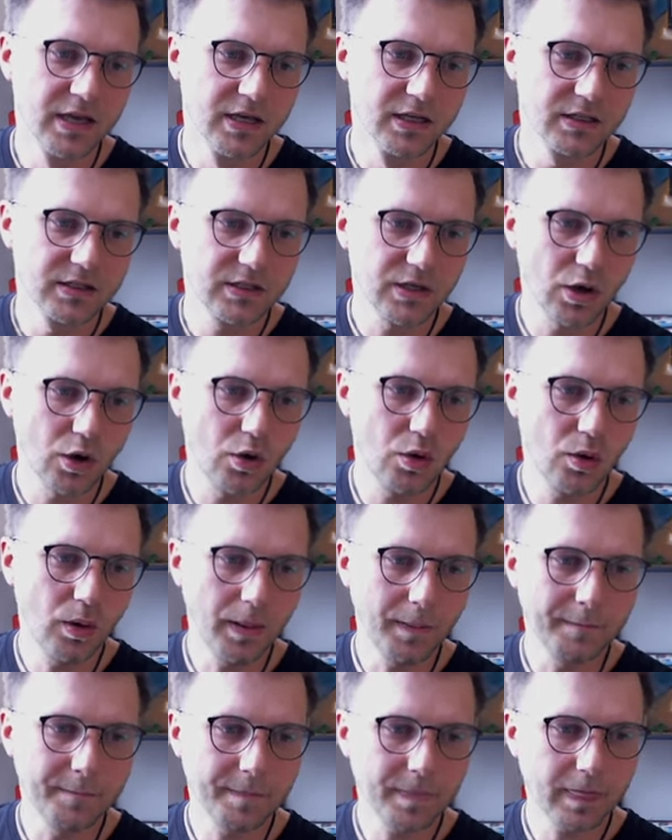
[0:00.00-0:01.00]
So
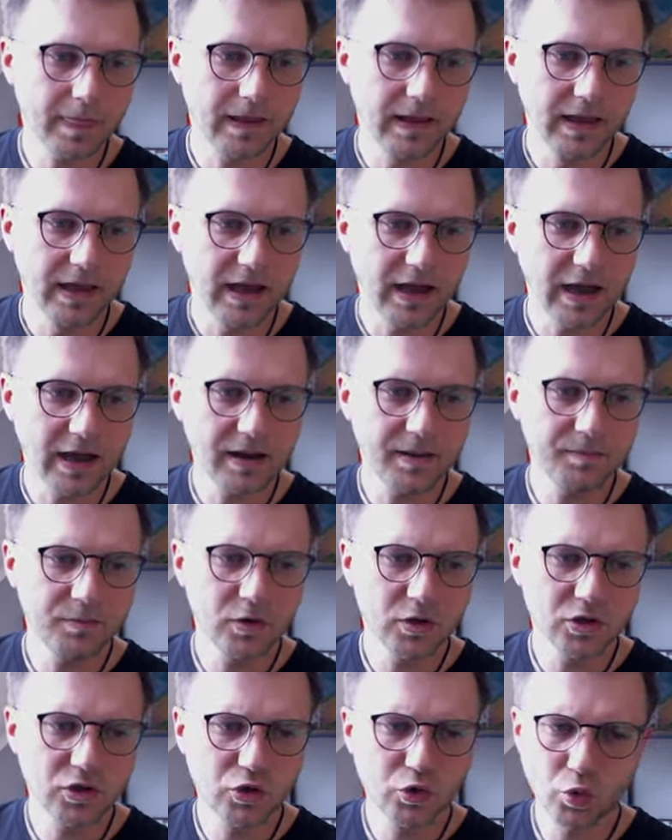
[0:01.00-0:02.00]
um, I'm
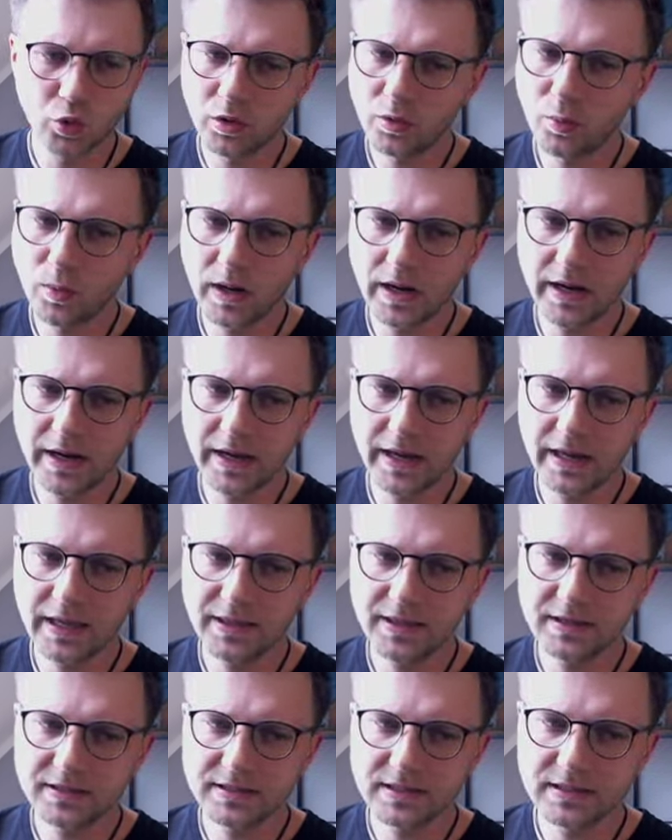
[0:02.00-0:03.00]
not sure why
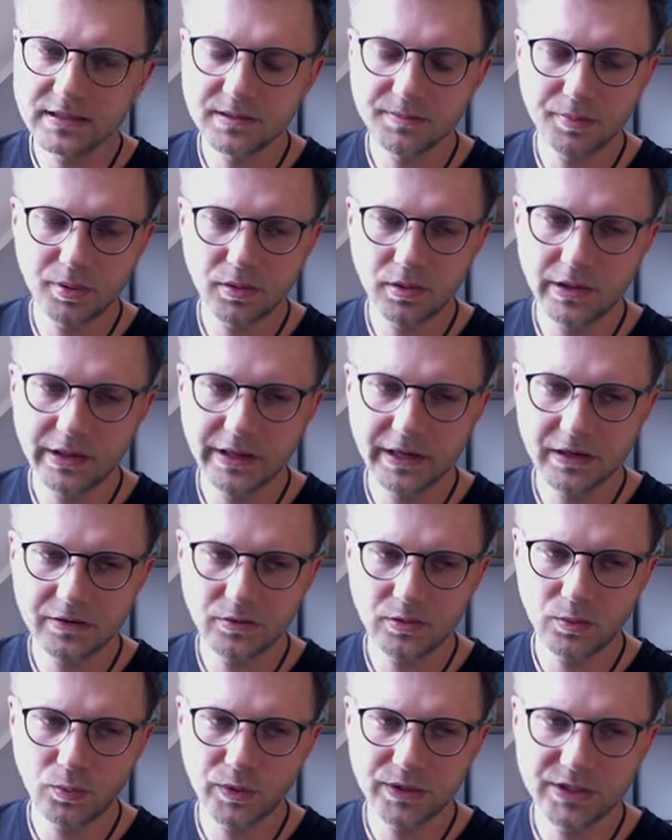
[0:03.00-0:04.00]
this is a
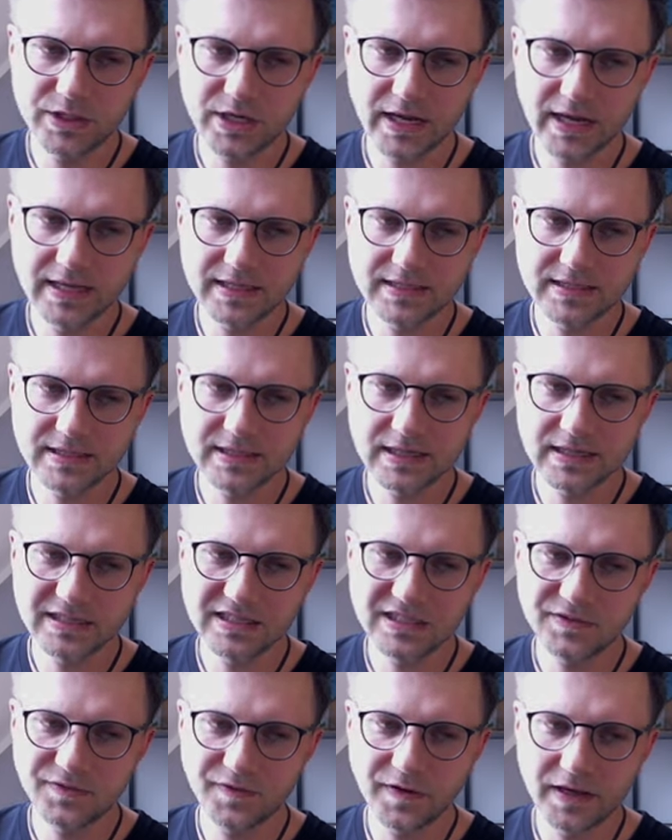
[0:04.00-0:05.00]
polyhedral which has
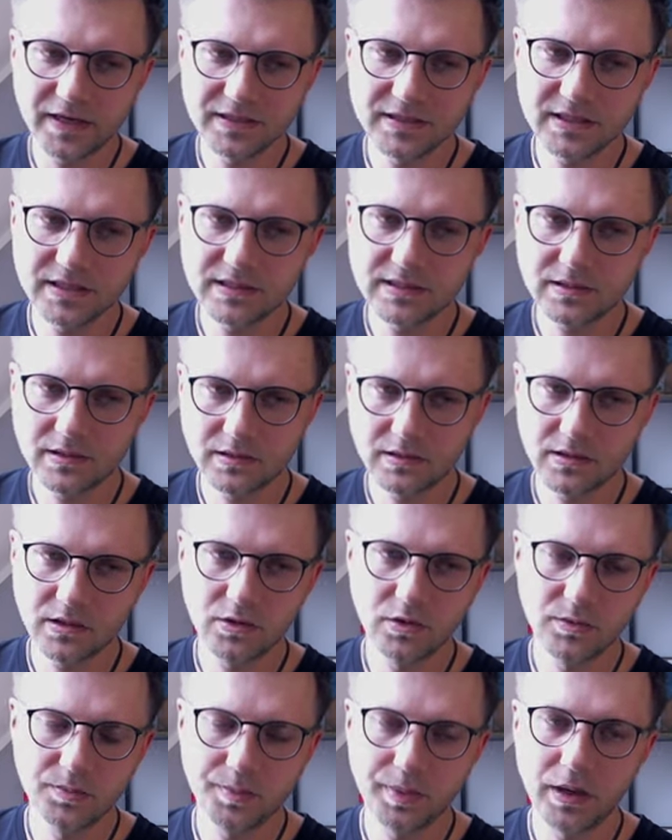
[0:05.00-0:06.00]
six faces. It
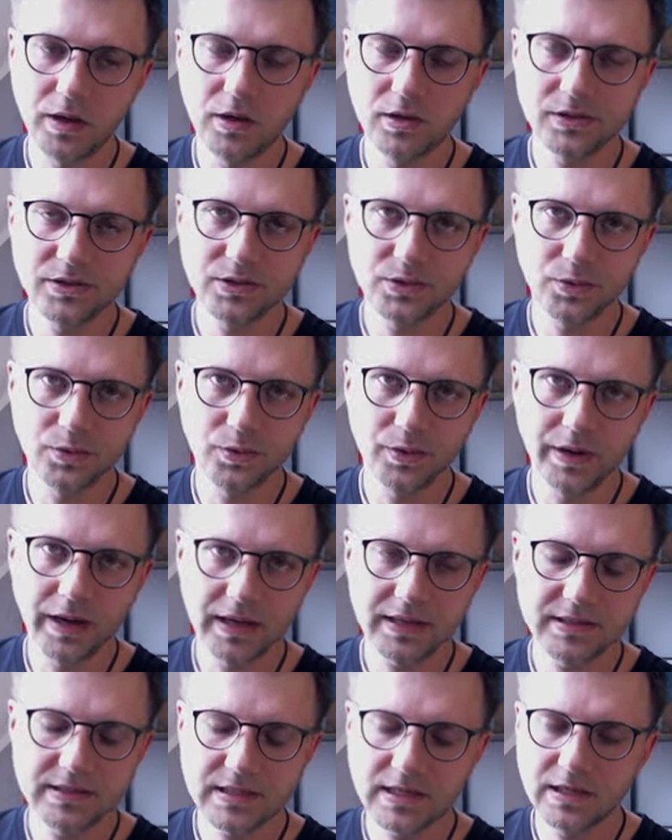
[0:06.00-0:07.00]
could be also
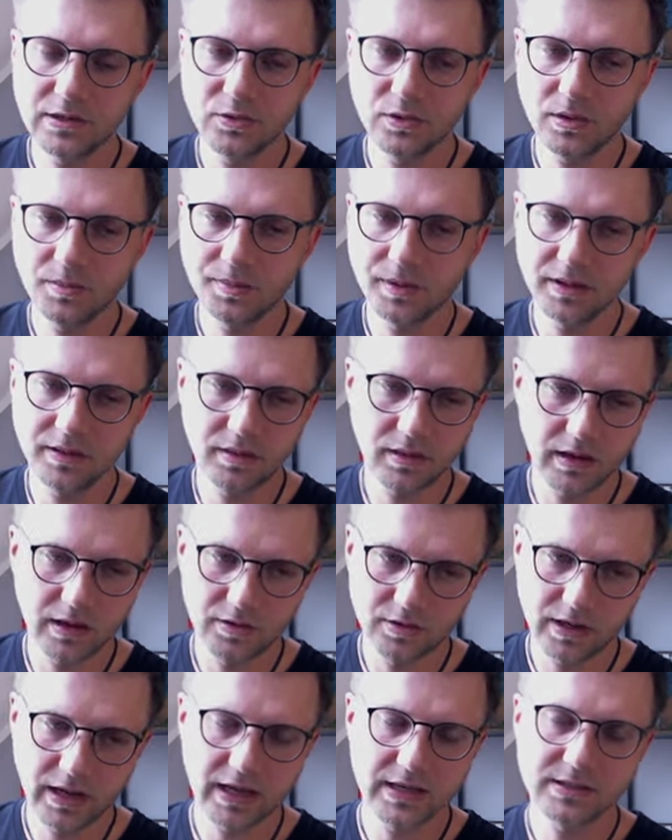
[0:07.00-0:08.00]
hexahedral, but
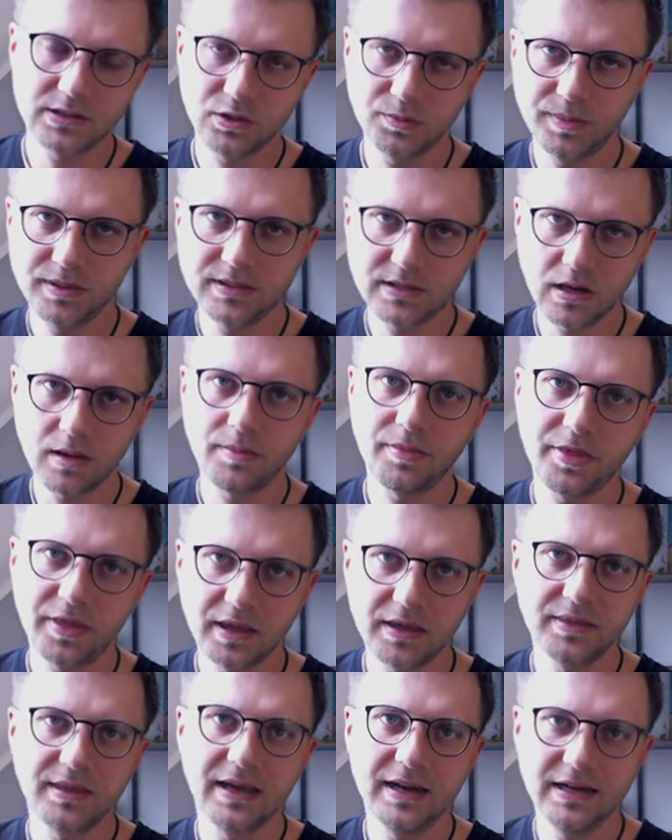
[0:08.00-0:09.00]
there has to be
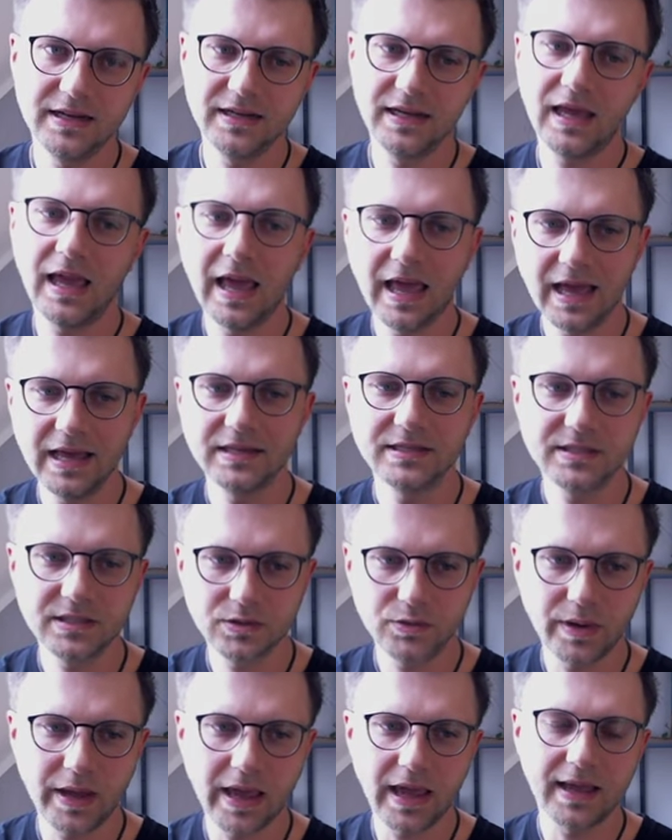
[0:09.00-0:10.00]
something that it has
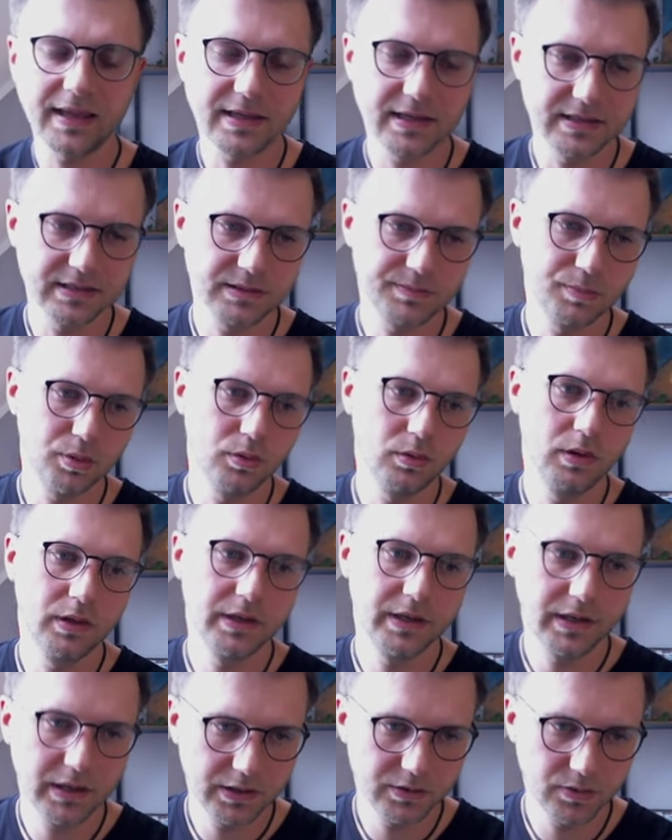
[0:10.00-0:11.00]
to act as
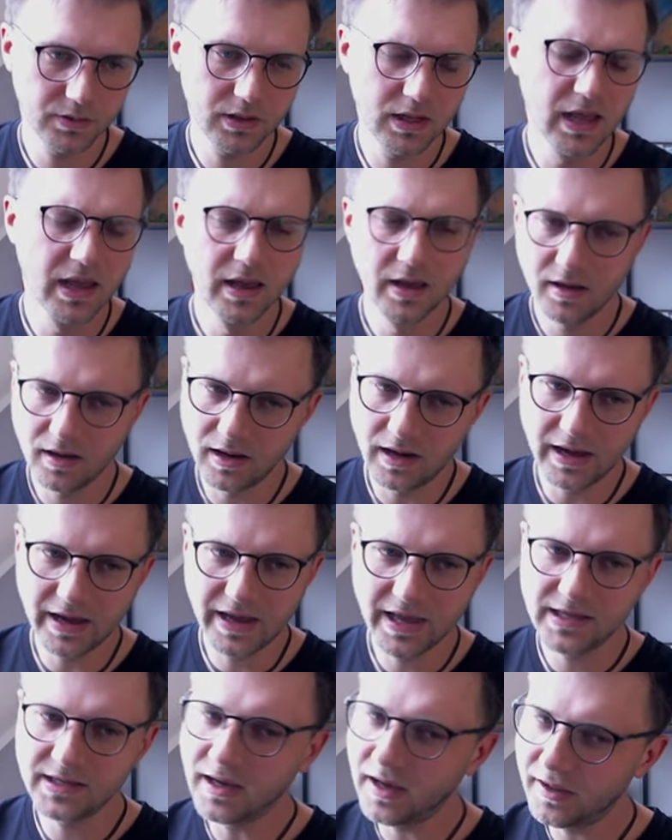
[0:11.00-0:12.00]
polyhedral.
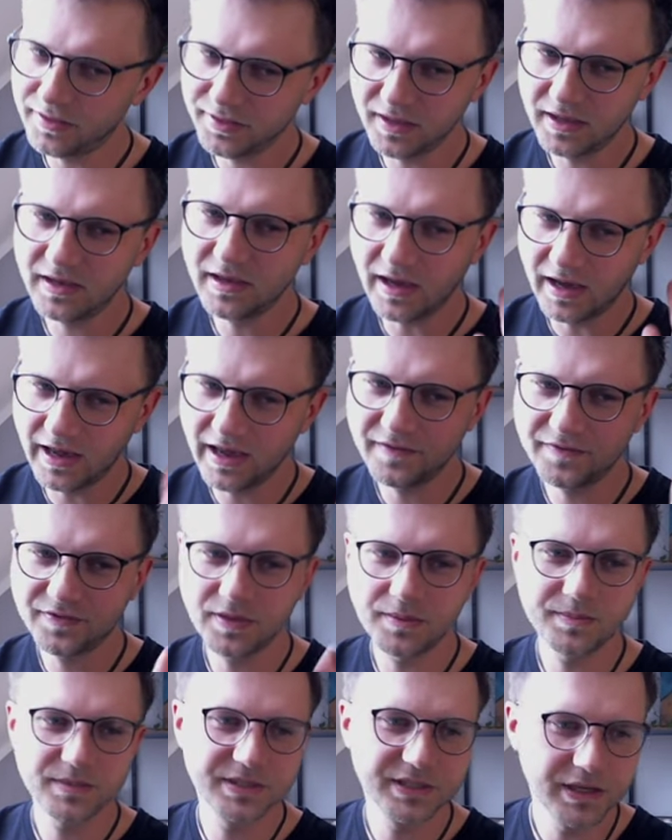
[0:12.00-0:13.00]
I, I think I have
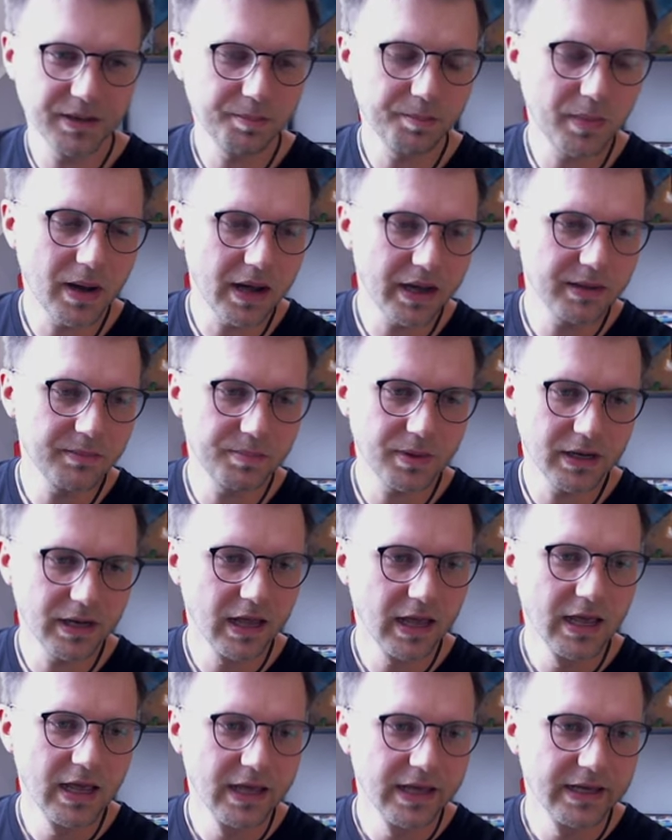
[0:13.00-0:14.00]
something in mind, but
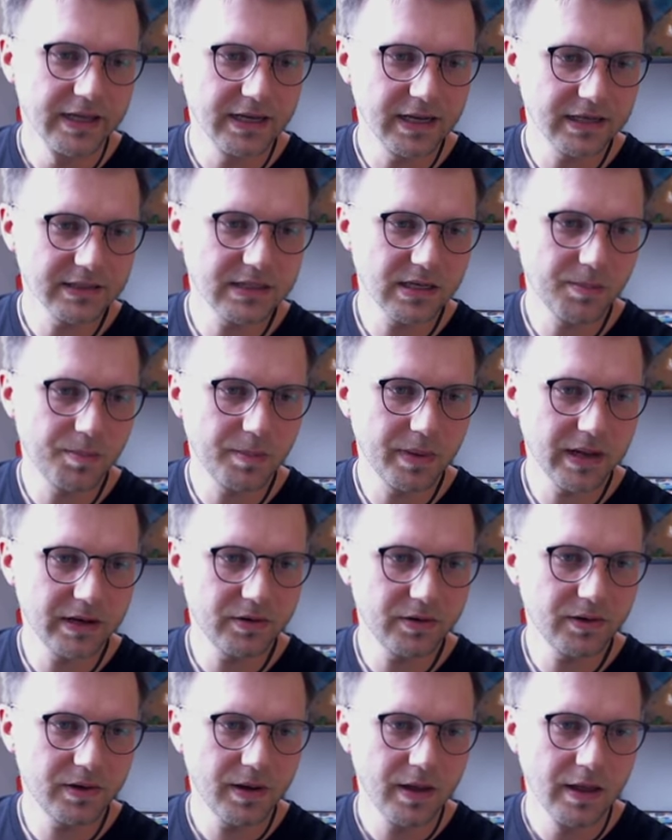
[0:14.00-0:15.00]
doesn't
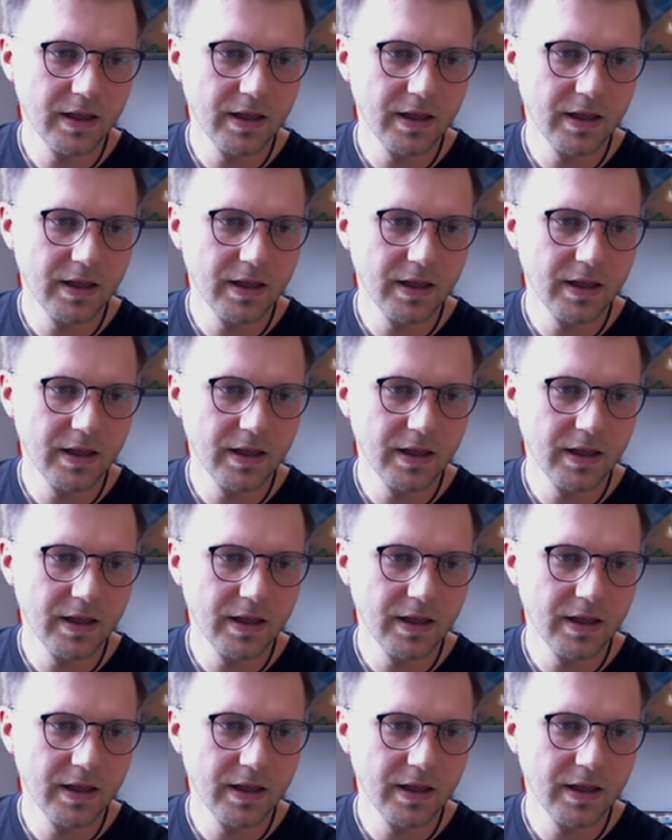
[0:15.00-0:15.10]
matter.